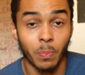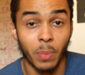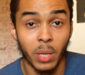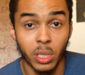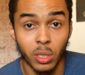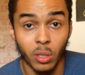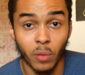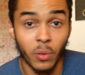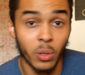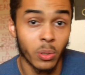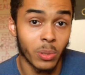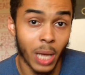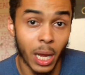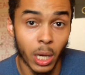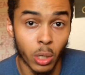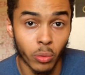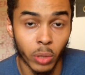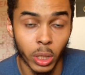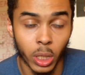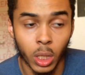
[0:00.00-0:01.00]
pissed off. He was
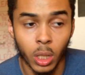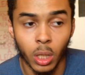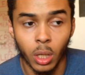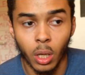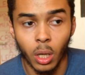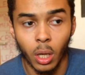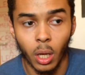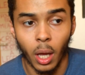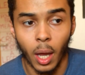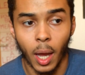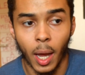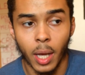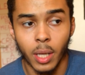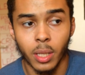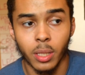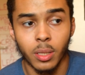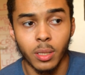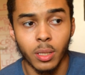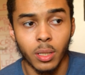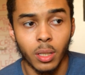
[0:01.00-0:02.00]
angry,
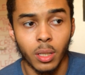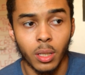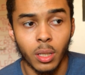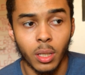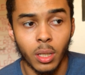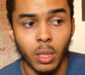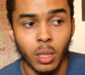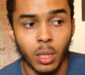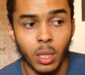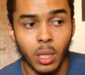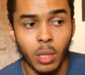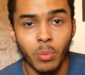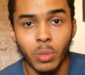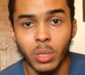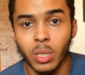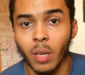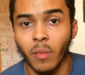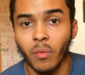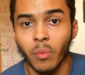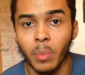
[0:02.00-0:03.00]
and he was
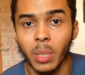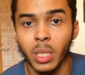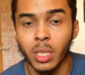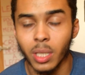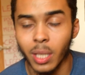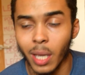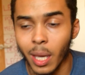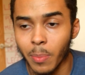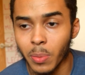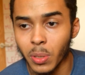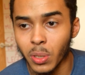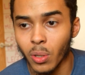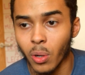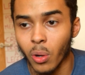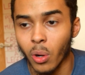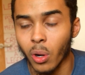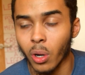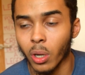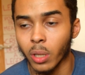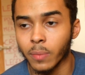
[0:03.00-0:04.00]
giving me tips
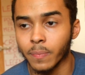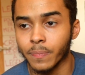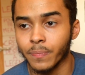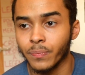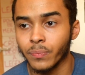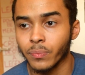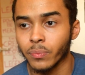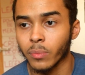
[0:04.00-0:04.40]
on